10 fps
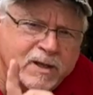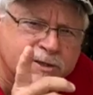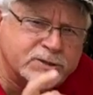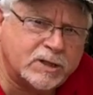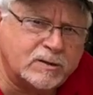
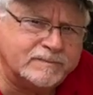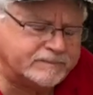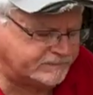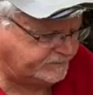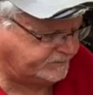So,
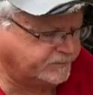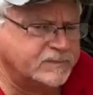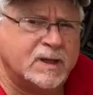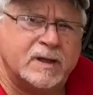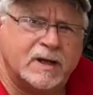
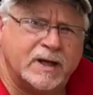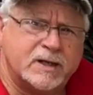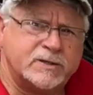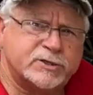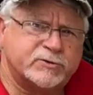I
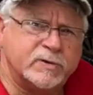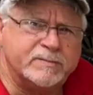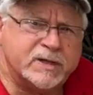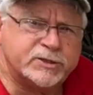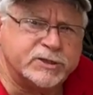unscrew the
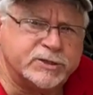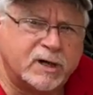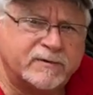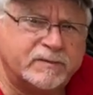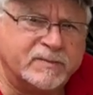mixing
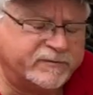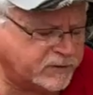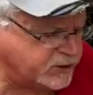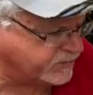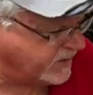jar from the
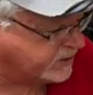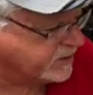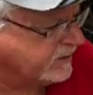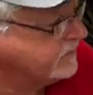flush mixer